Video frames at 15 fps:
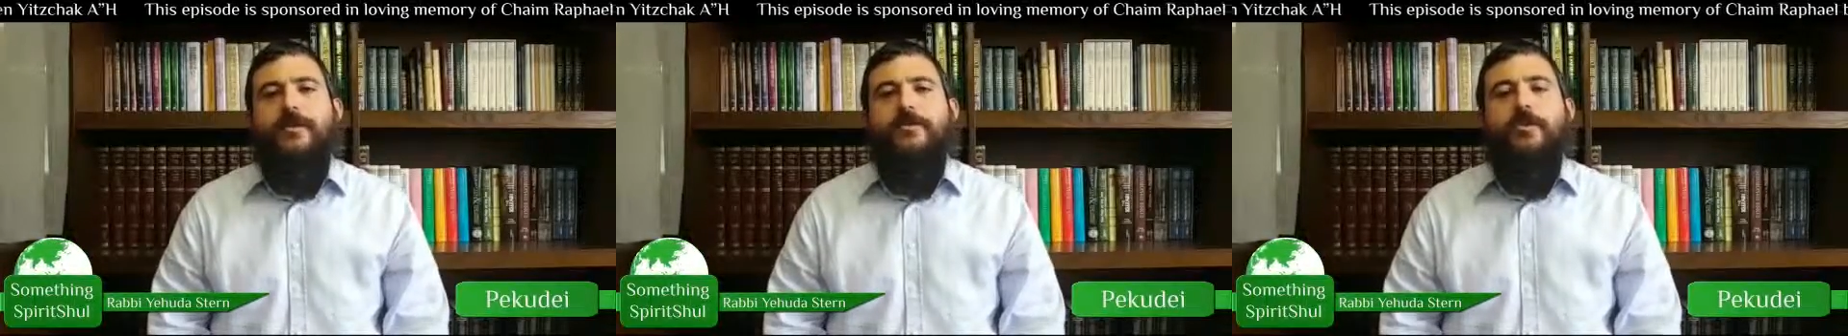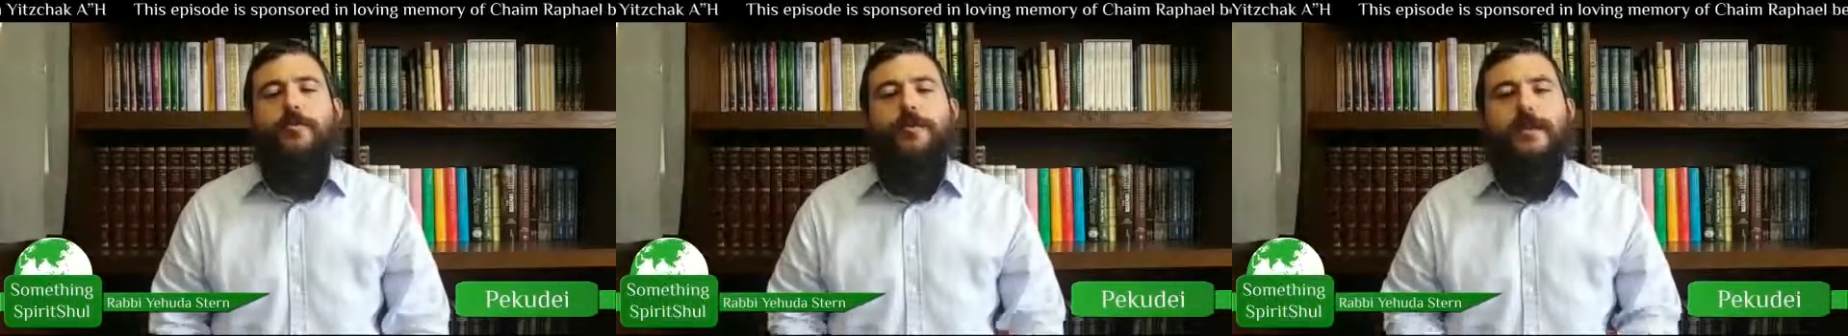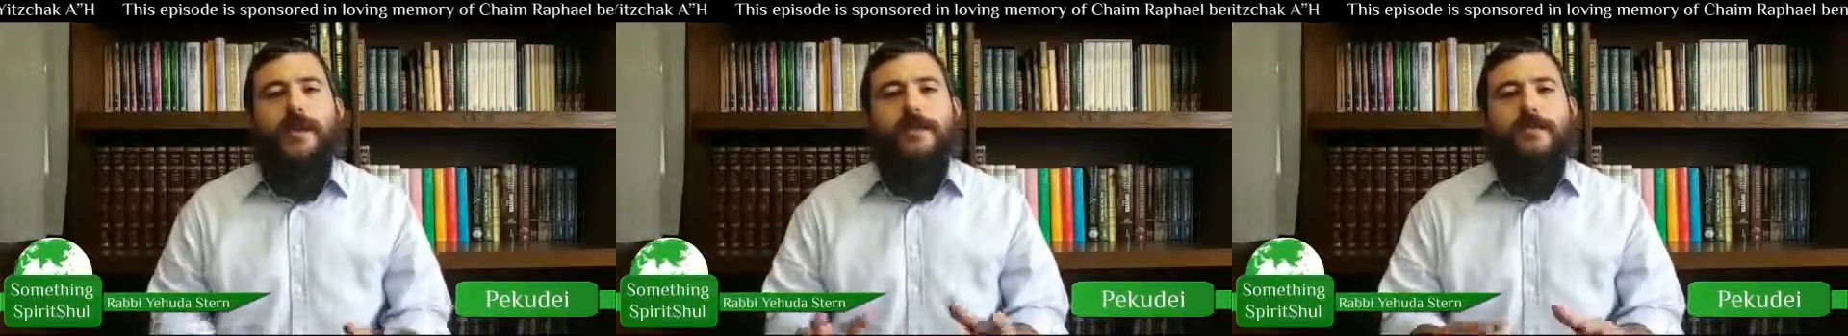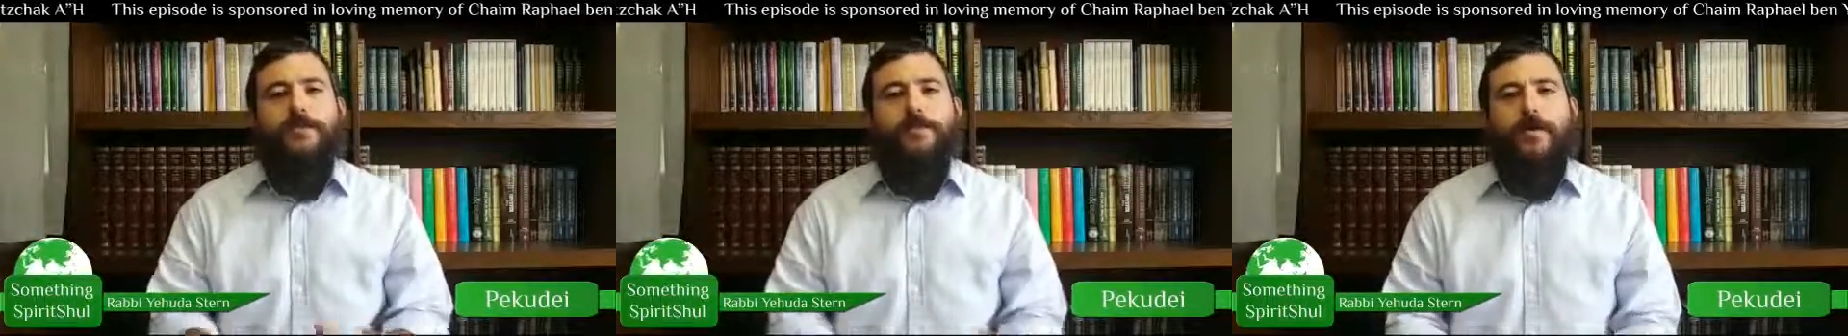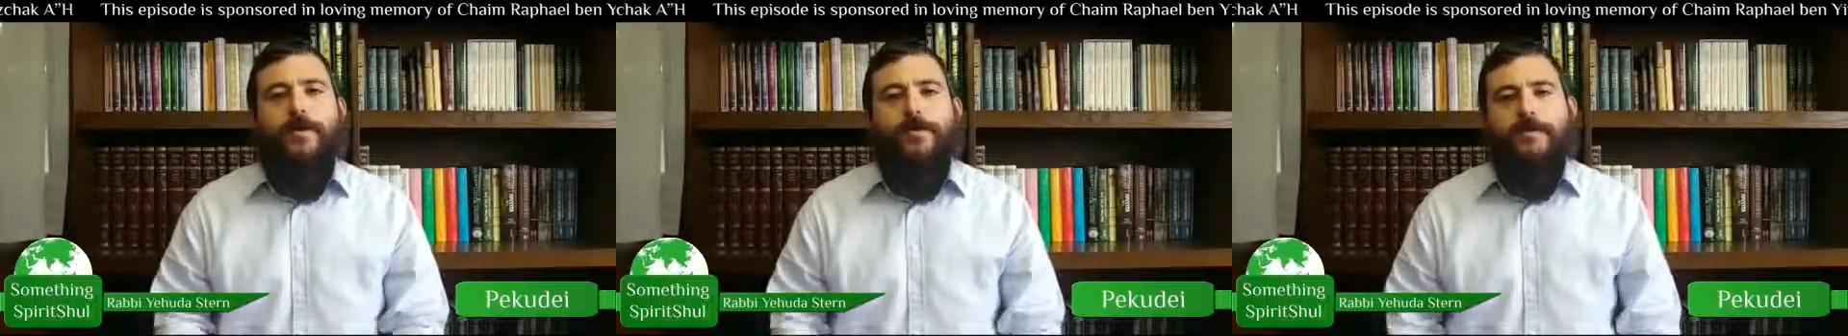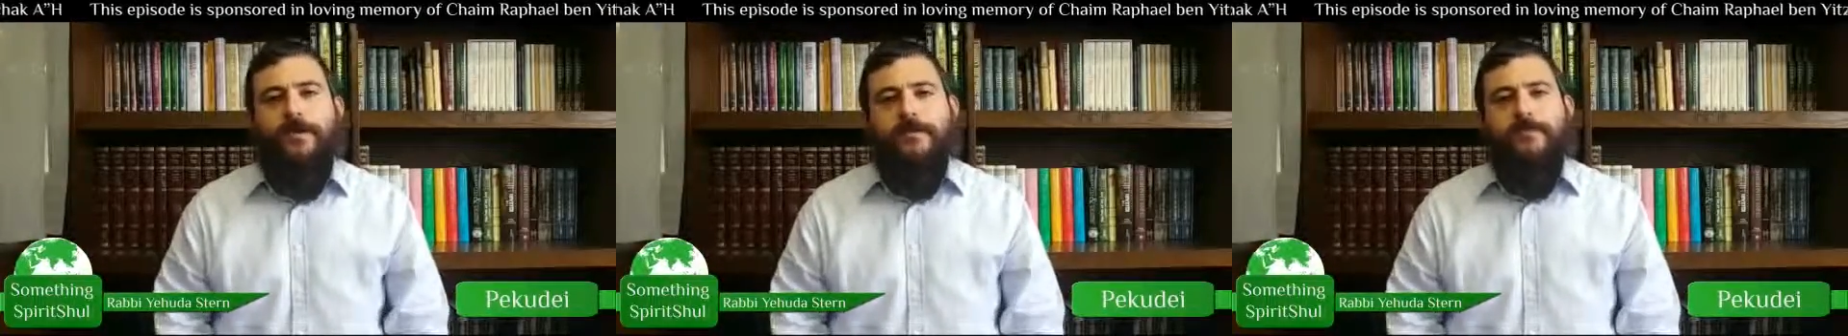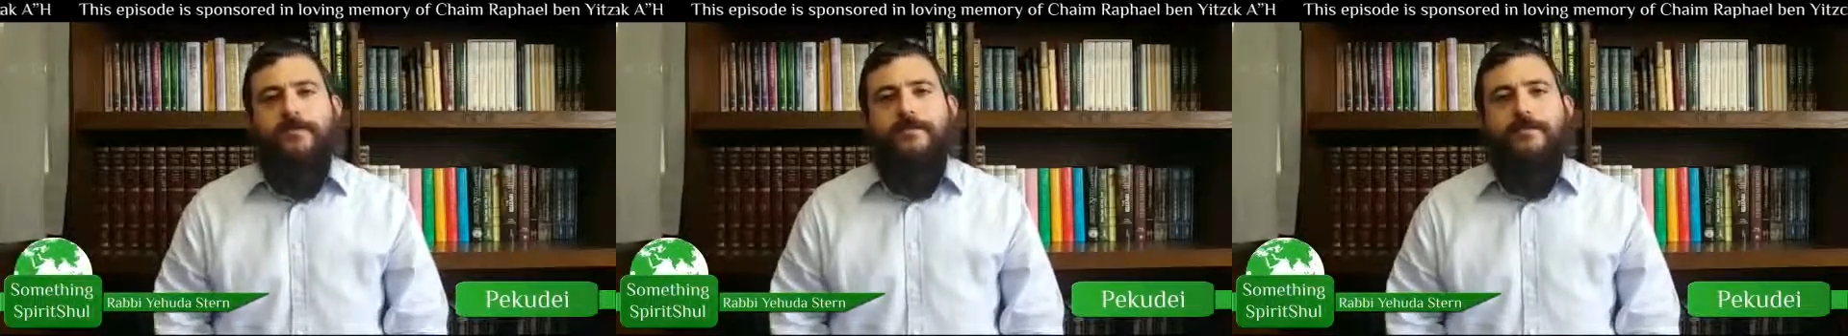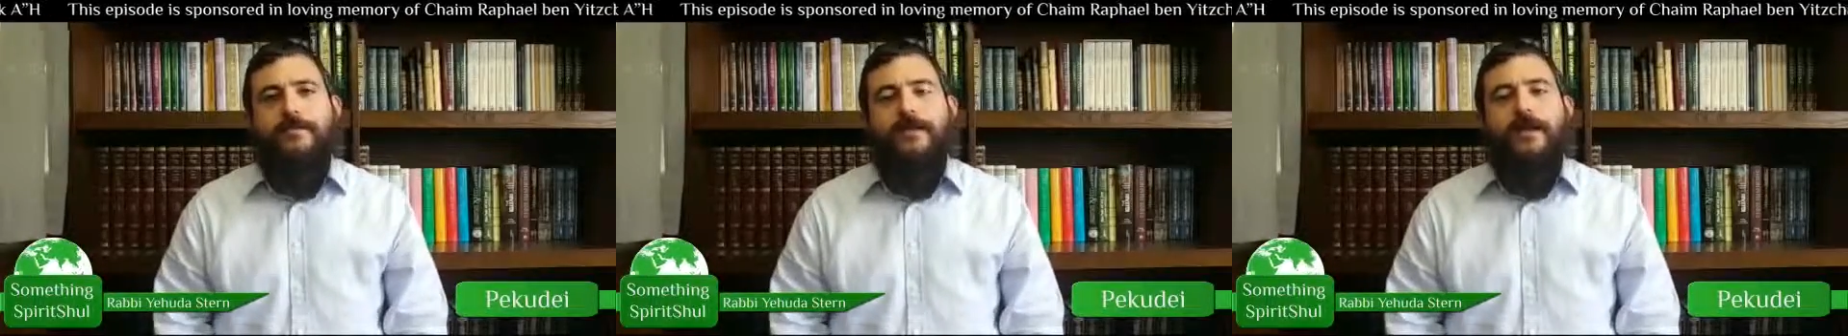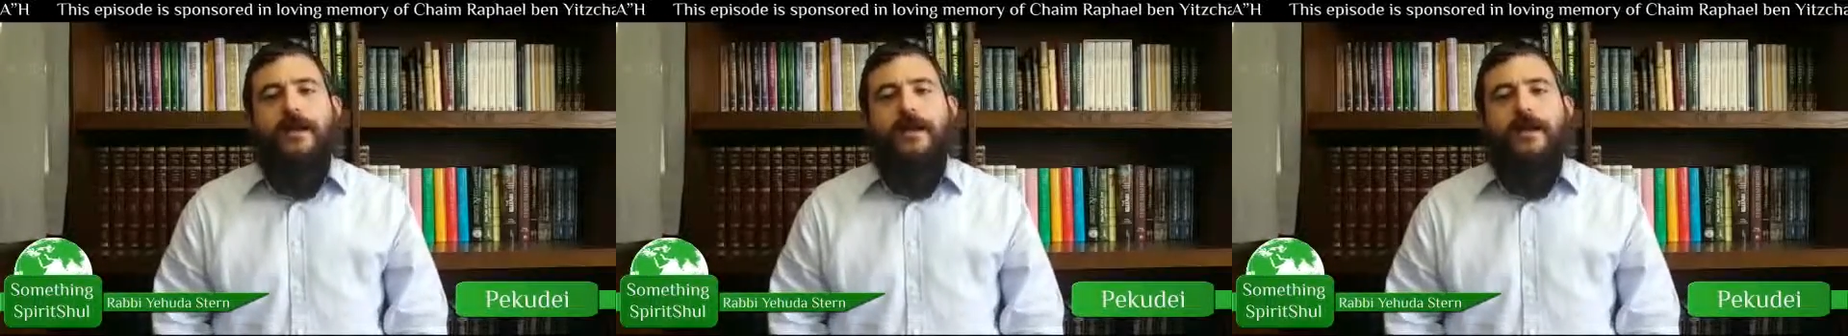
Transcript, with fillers: You begin the process.